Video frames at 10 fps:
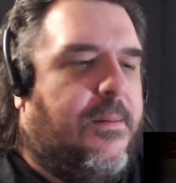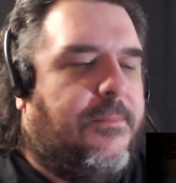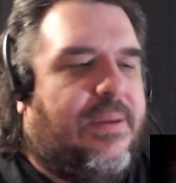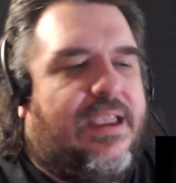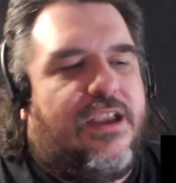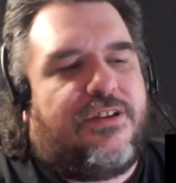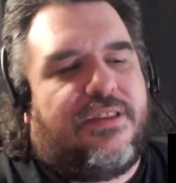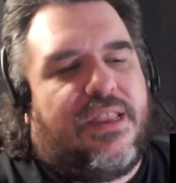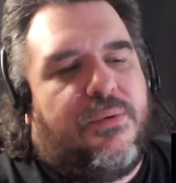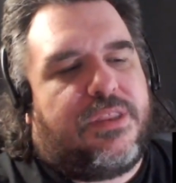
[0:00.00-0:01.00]
But here's the
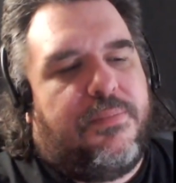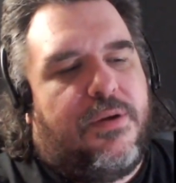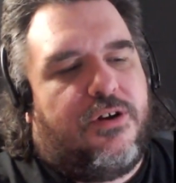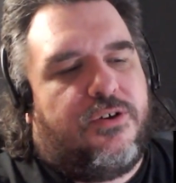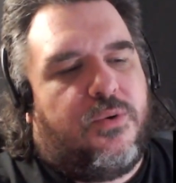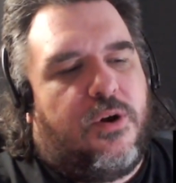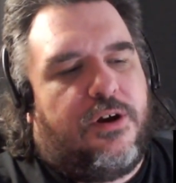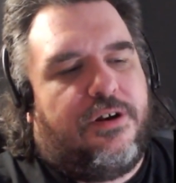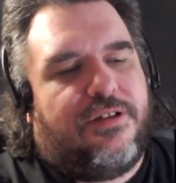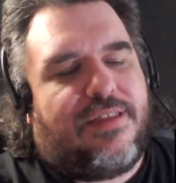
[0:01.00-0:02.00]
thing with the
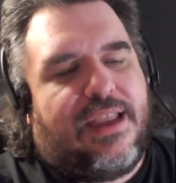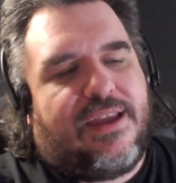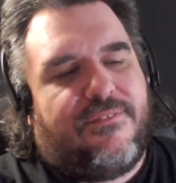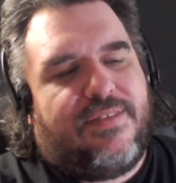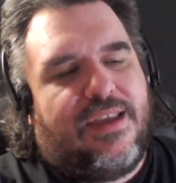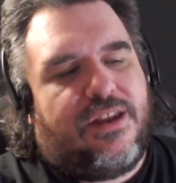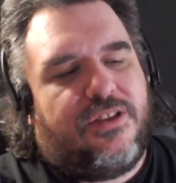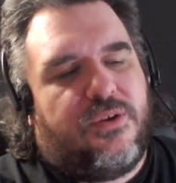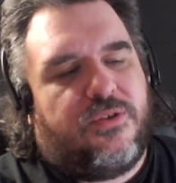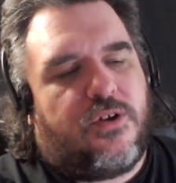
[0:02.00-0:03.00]
Miradorn. It's like if the other
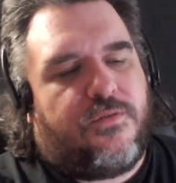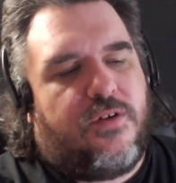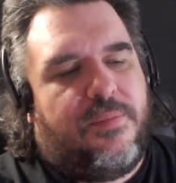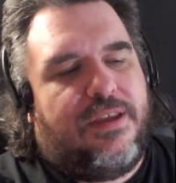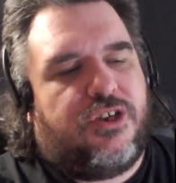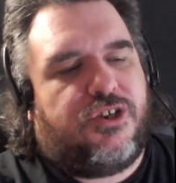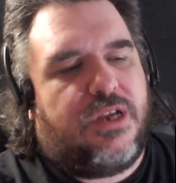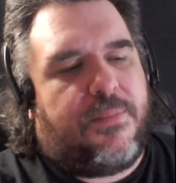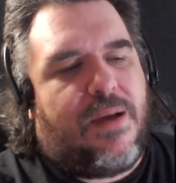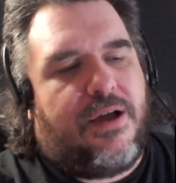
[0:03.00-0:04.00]
dudes are from his
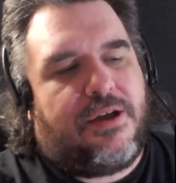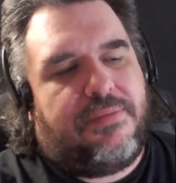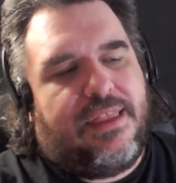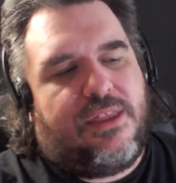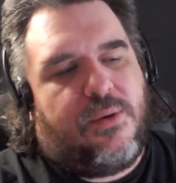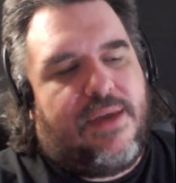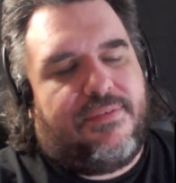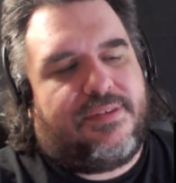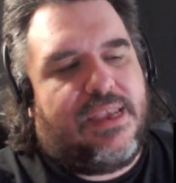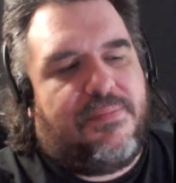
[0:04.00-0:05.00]
ship, how come they don't have
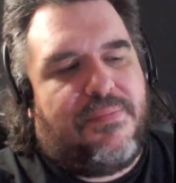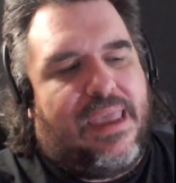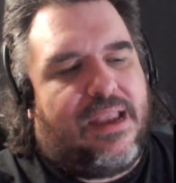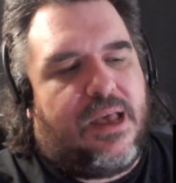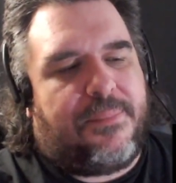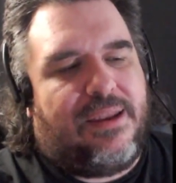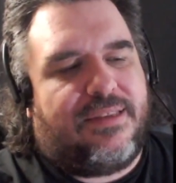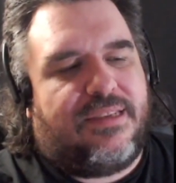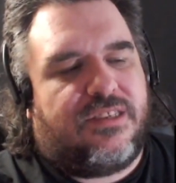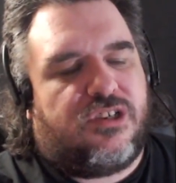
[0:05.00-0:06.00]
the same makeup?
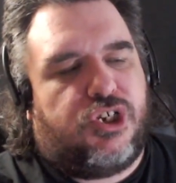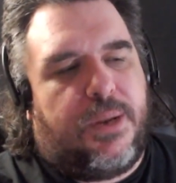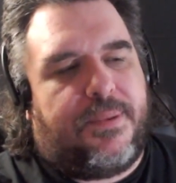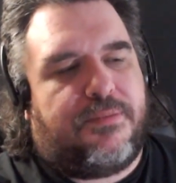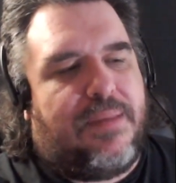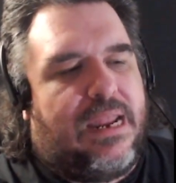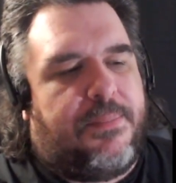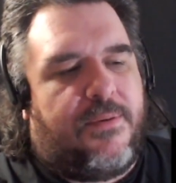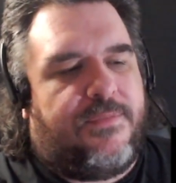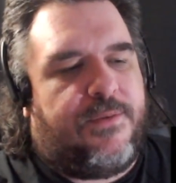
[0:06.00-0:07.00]
Unless his ship is made
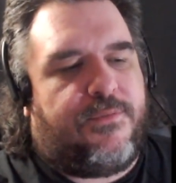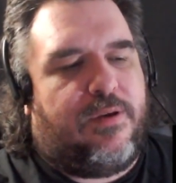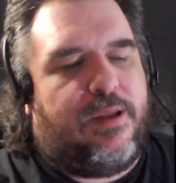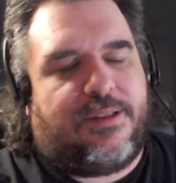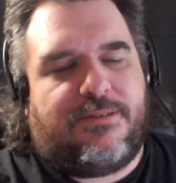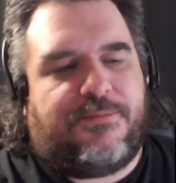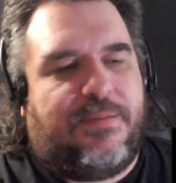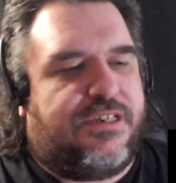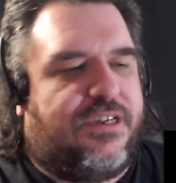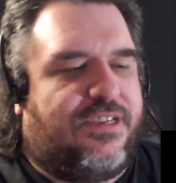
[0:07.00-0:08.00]
up of different
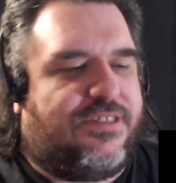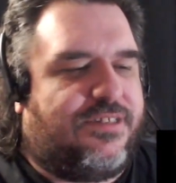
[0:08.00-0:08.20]
species.